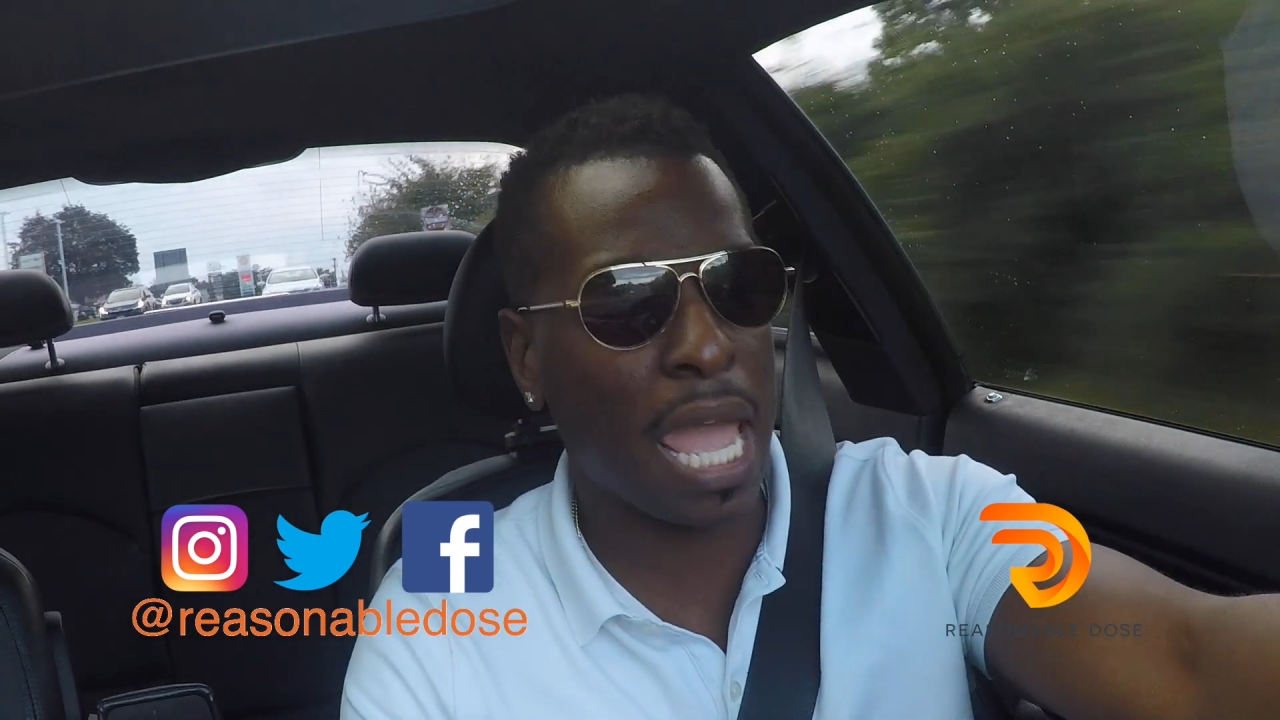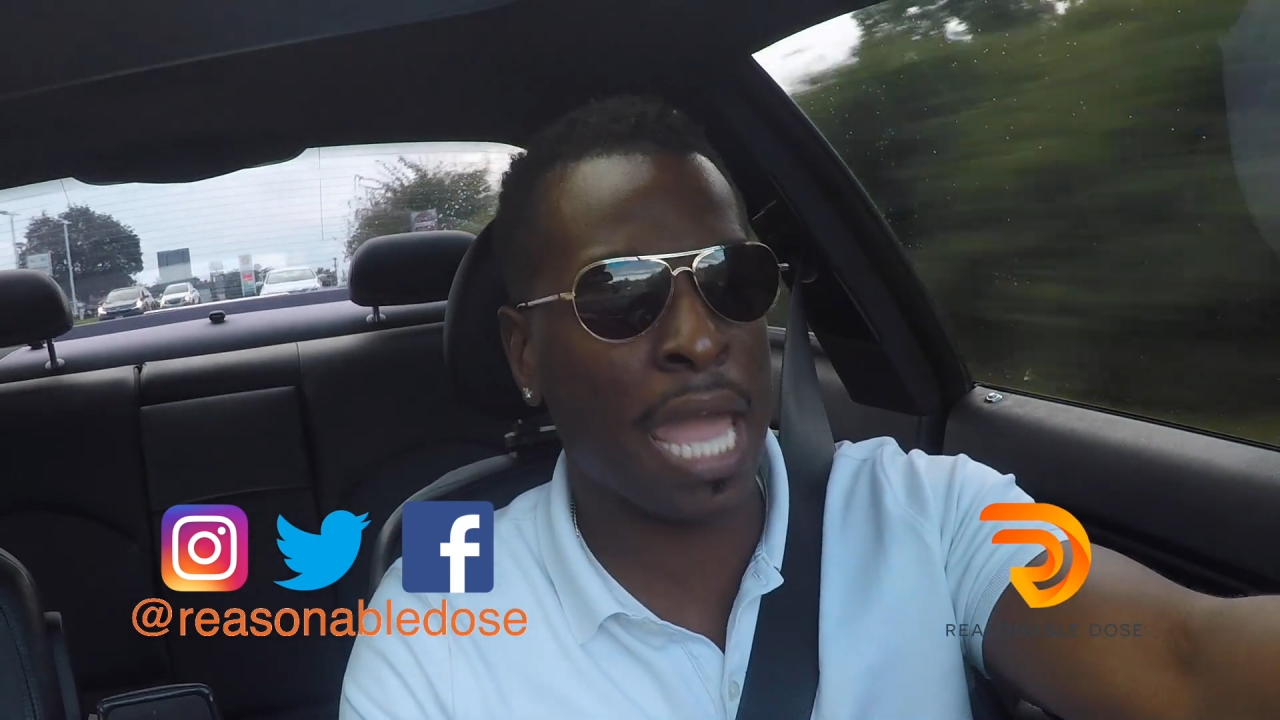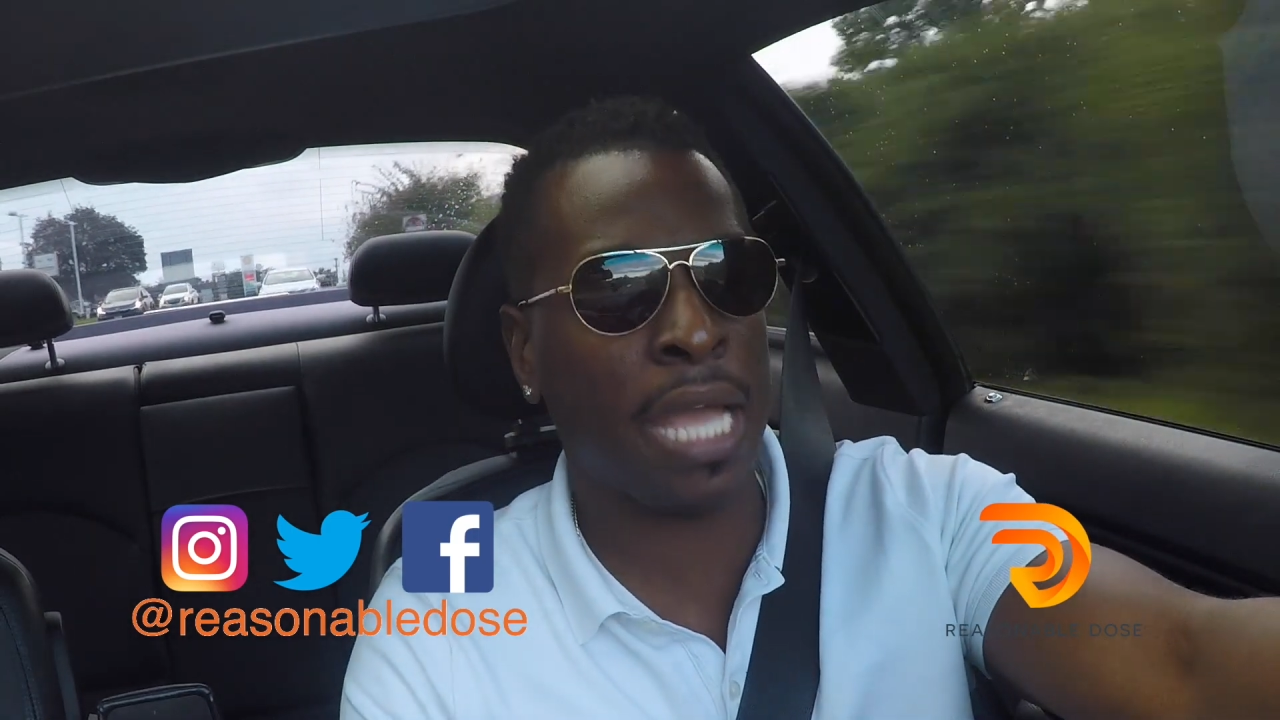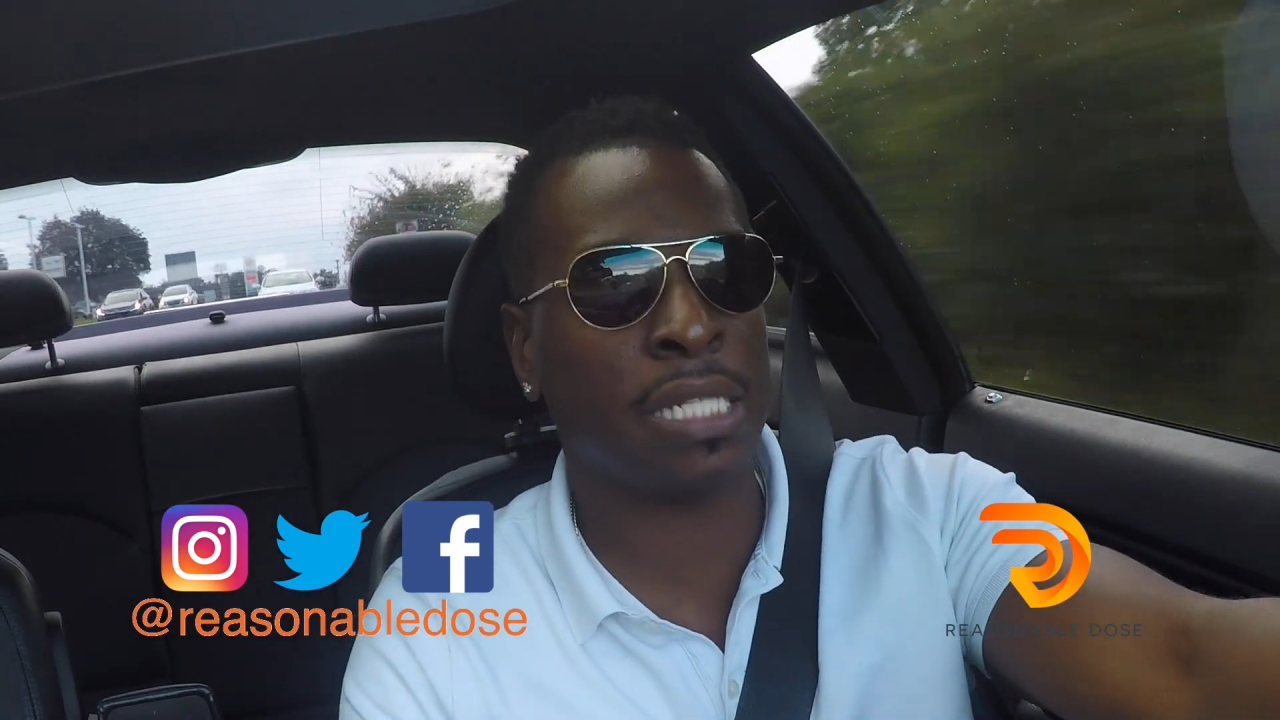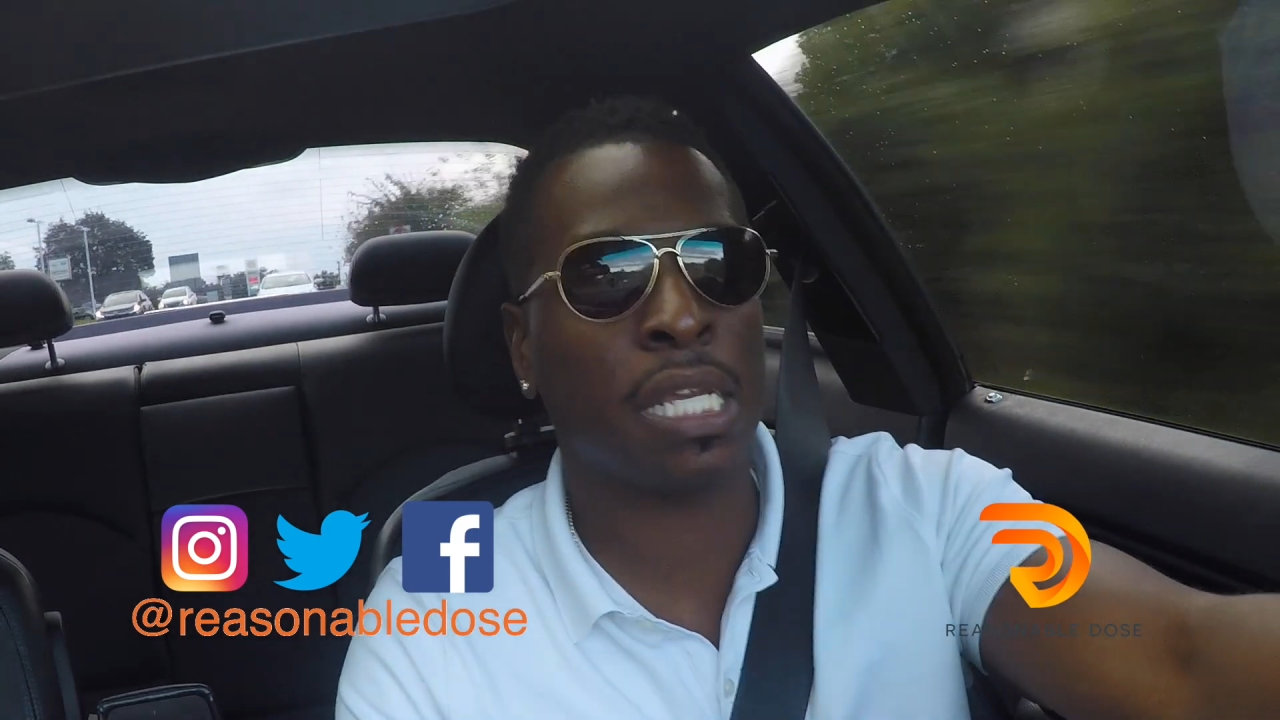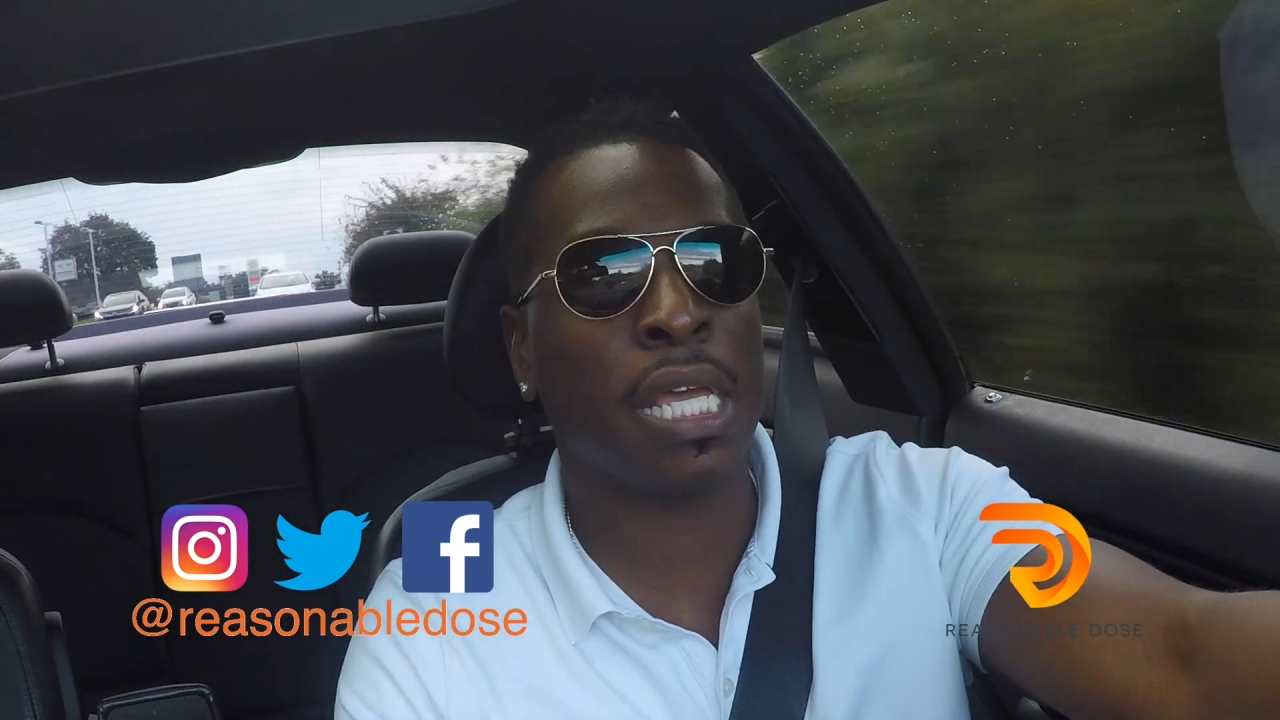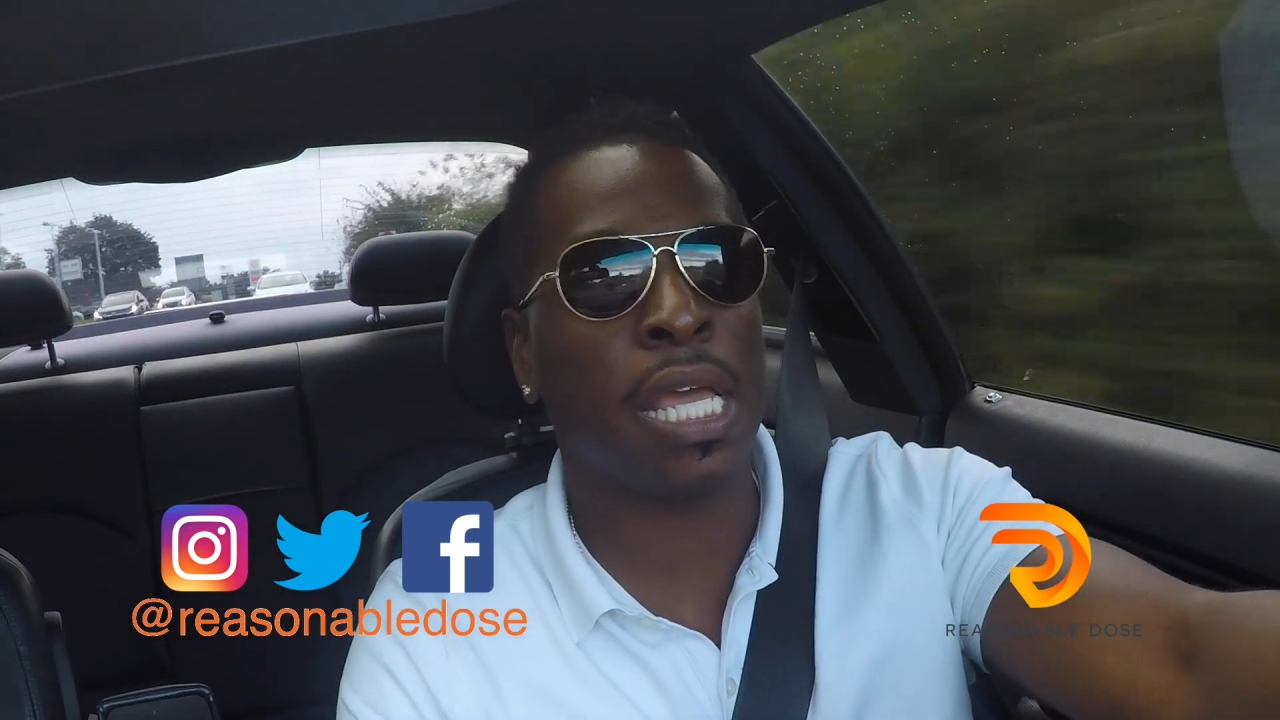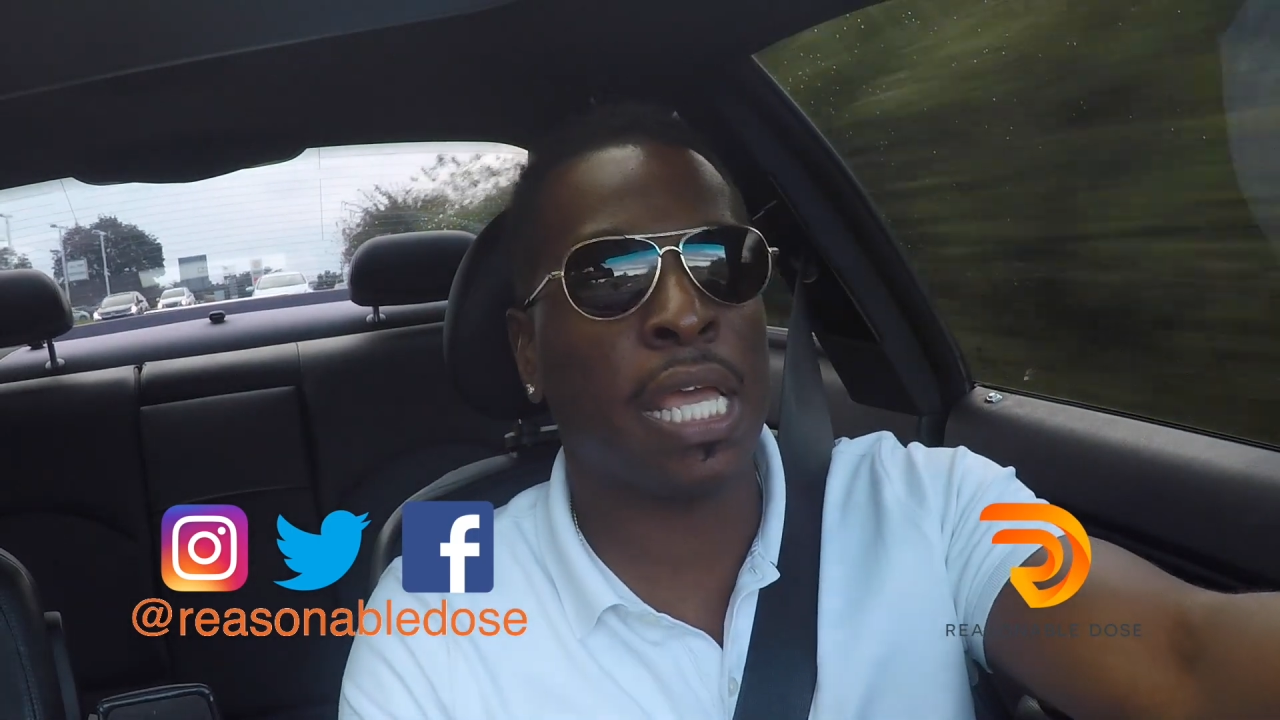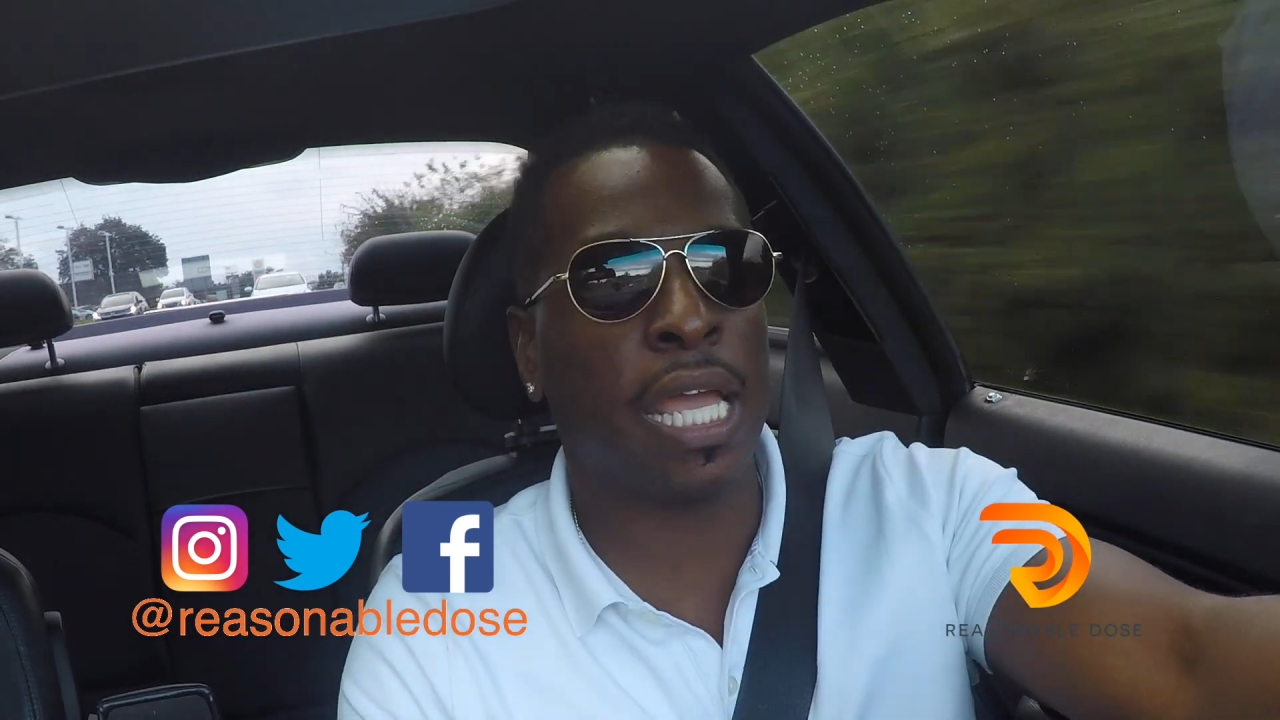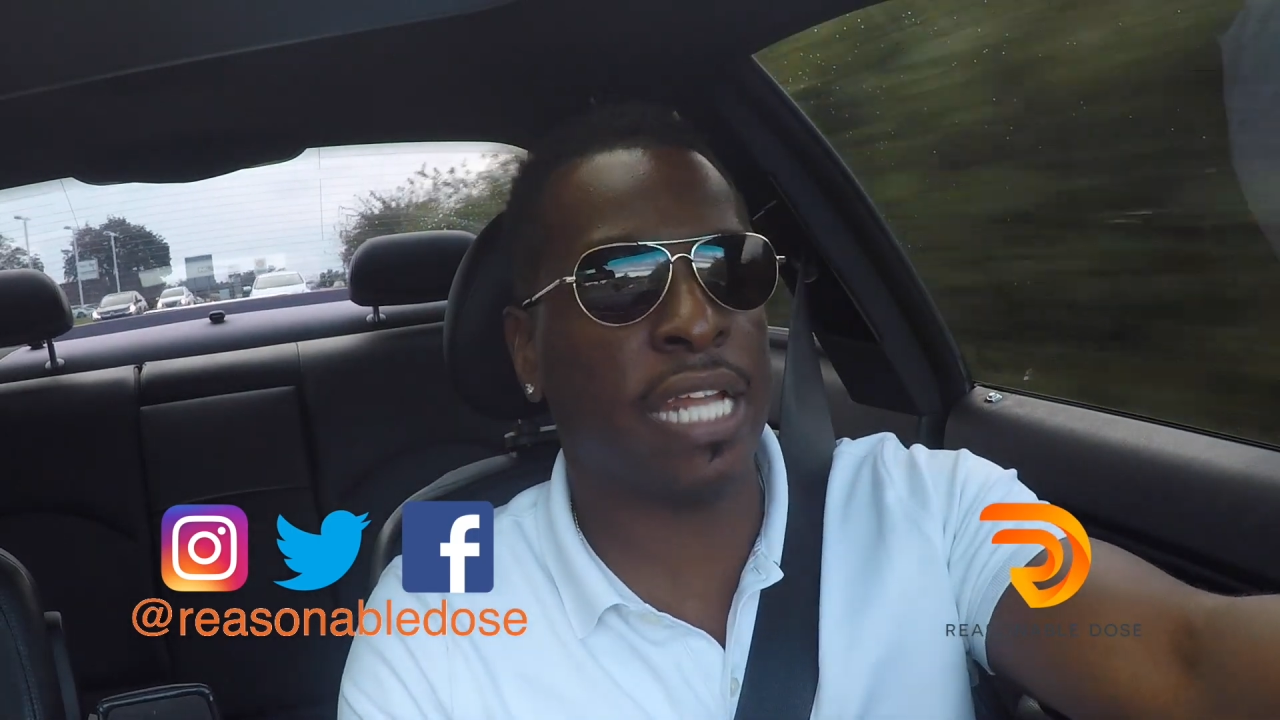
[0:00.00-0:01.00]
And
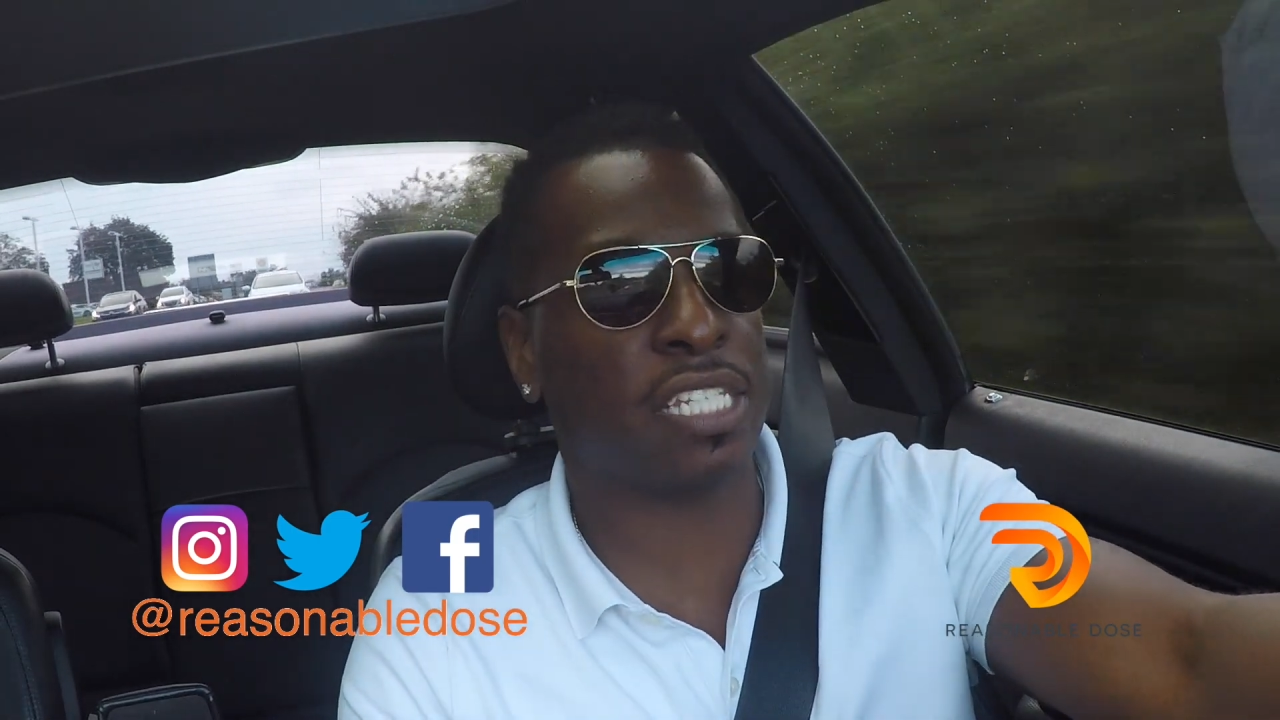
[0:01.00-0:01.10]
it